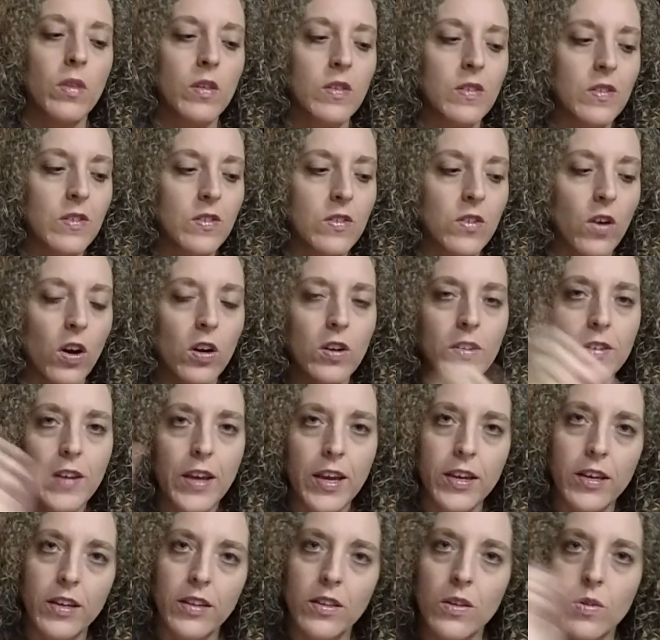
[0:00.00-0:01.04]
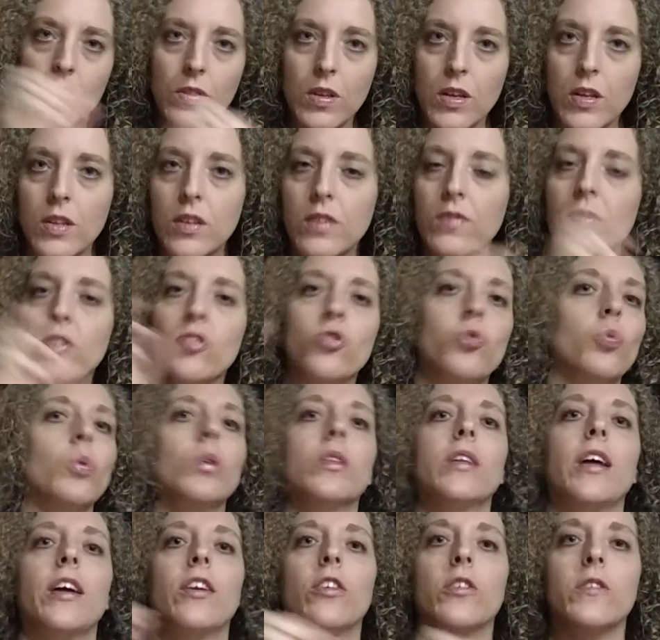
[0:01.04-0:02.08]
start taking those
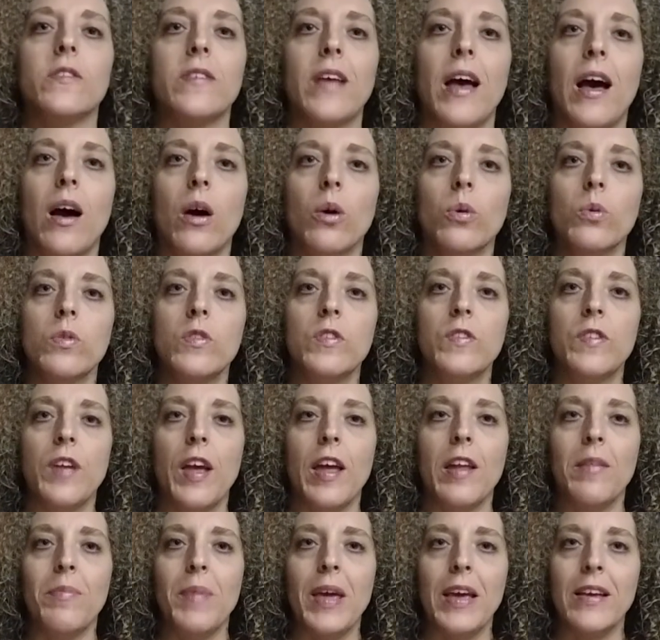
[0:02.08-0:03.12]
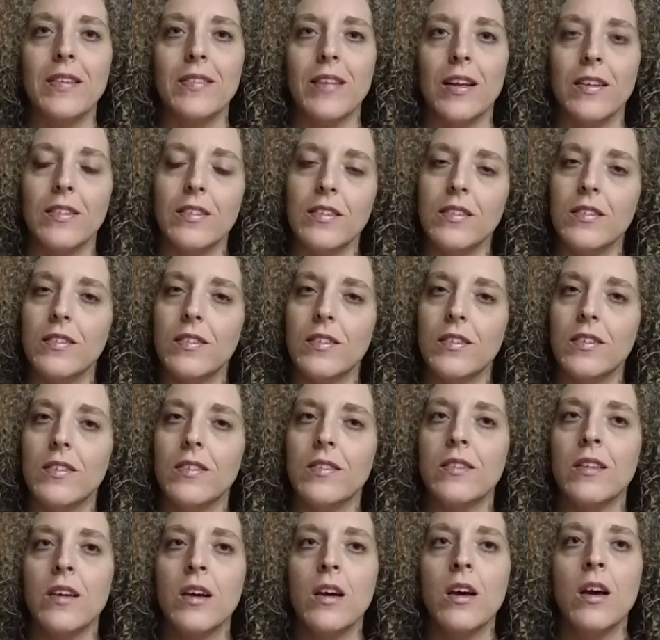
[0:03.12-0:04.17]
individual letters out and make
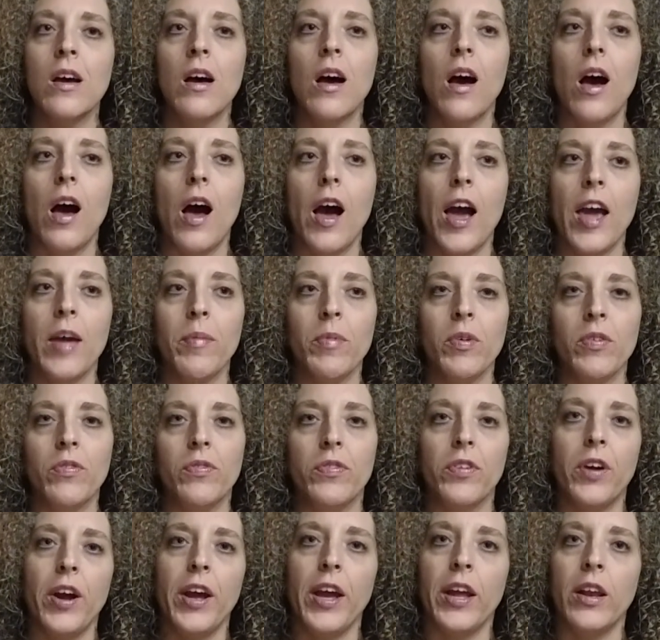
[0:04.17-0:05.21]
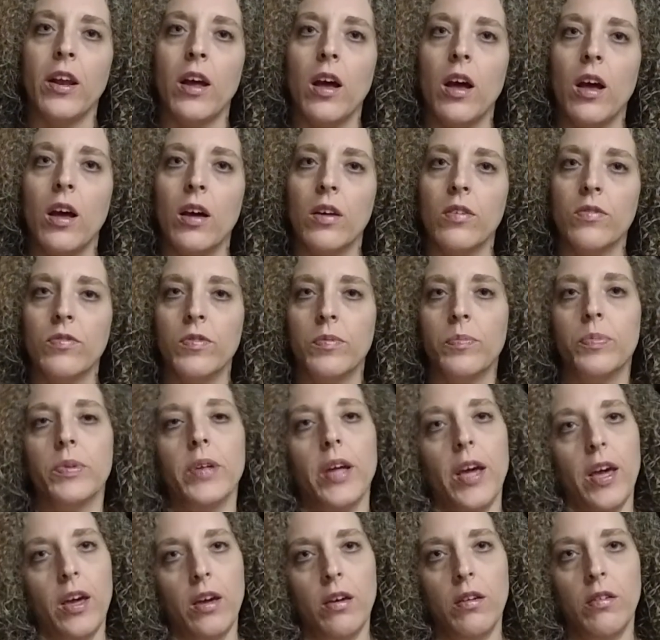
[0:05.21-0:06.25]
sentences. I'm afraid of
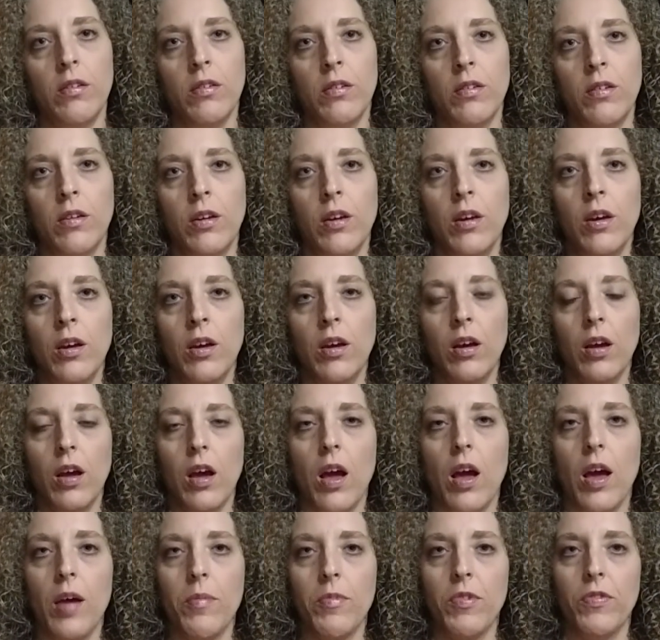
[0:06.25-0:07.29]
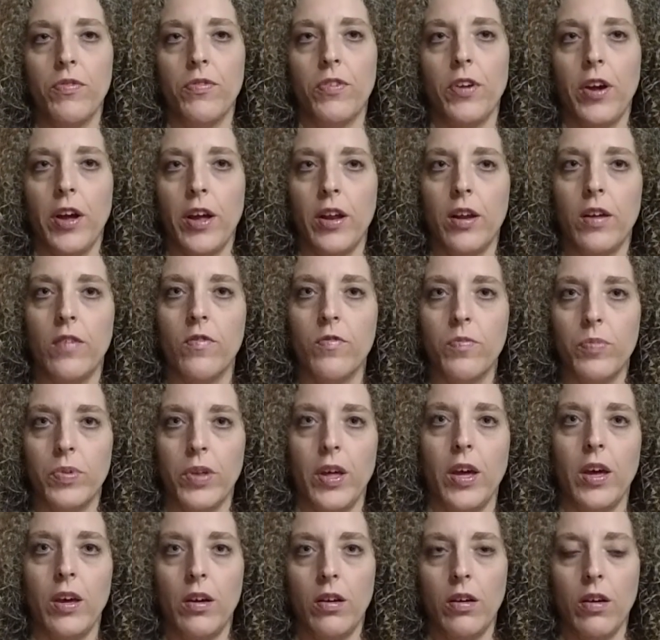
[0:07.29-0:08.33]
blank. I'm afraid of
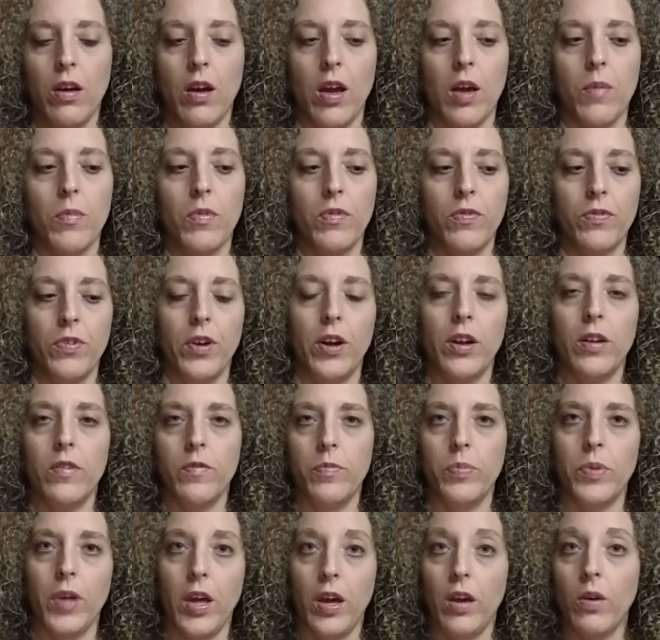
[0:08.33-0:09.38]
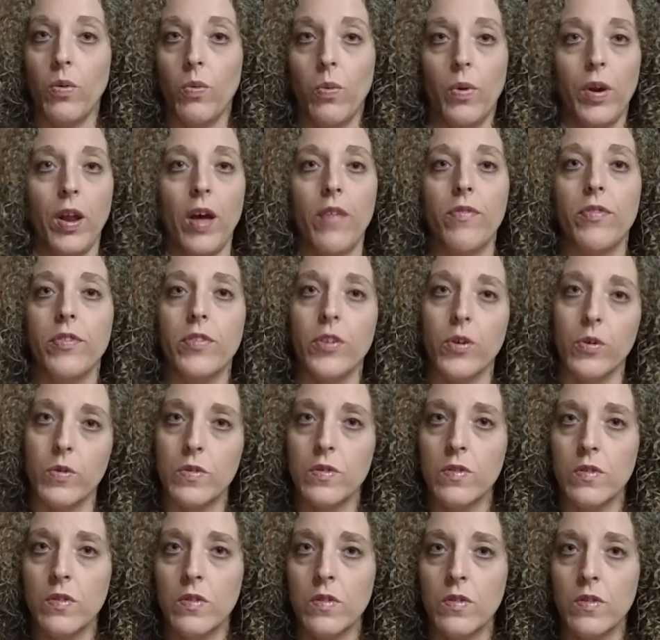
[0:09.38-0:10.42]
blank. I'm afraid of blank. Whatever
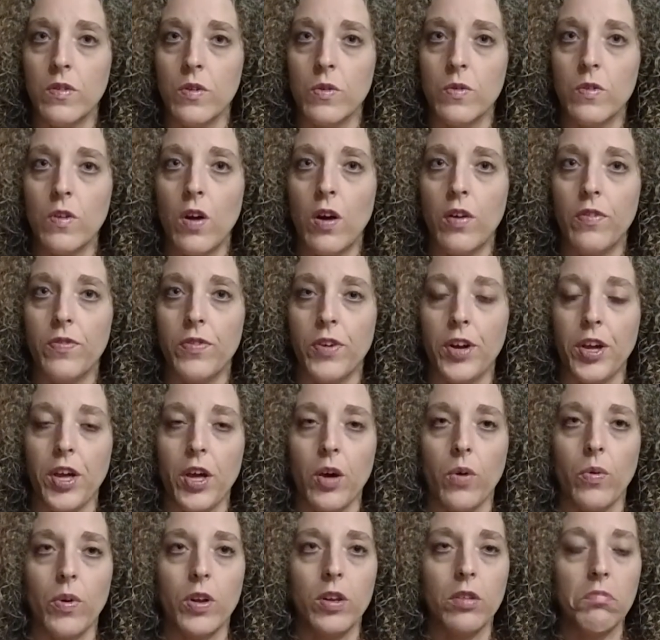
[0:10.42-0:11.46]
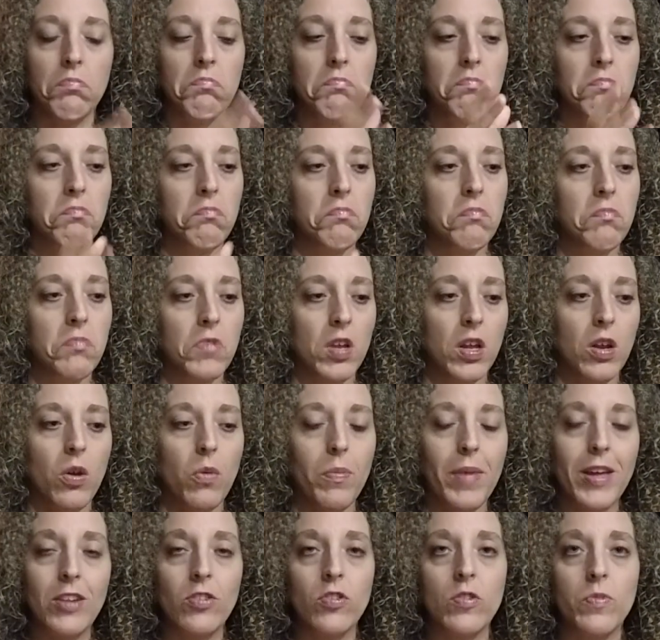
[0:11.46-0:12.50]
those are for you. And, you know,
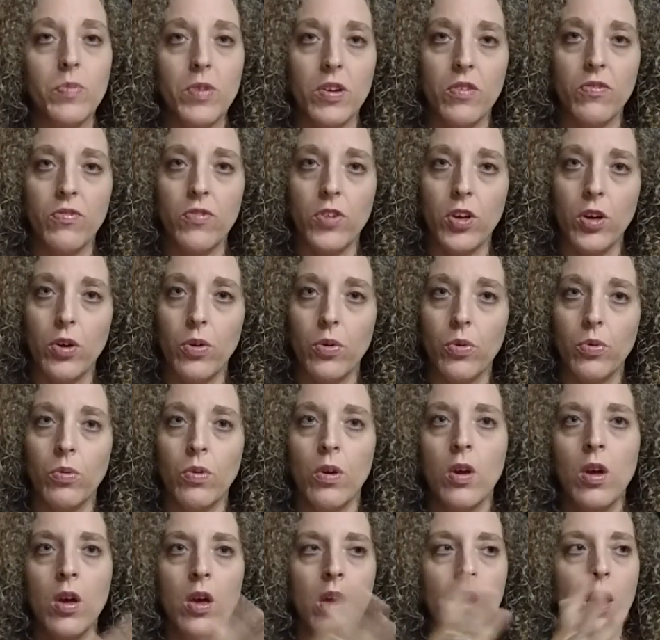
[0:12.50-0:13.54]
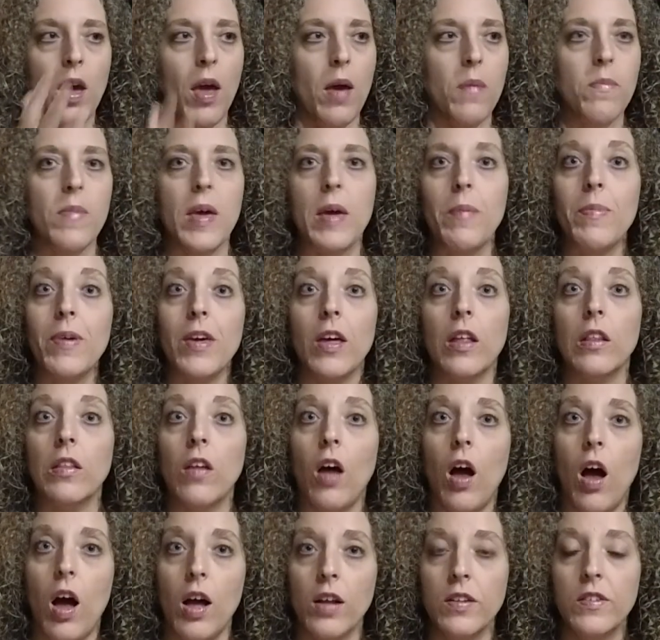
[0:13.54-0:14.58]
it may just be a few. It may be a
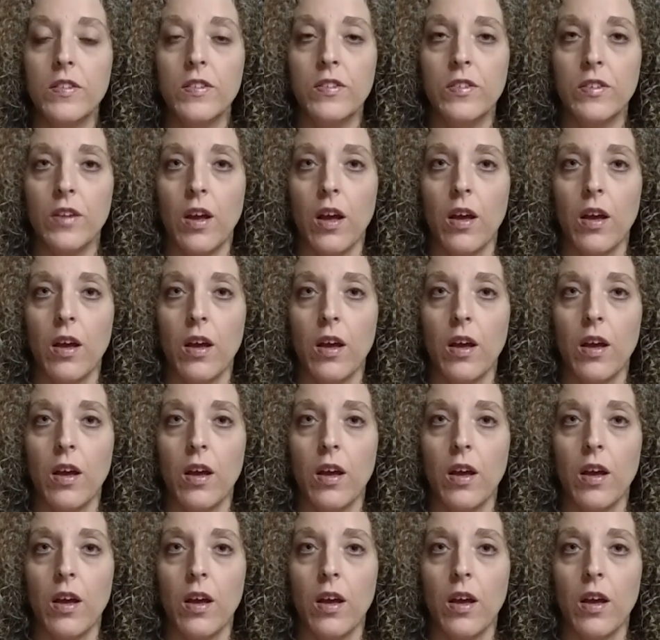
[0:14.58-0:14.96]
lot.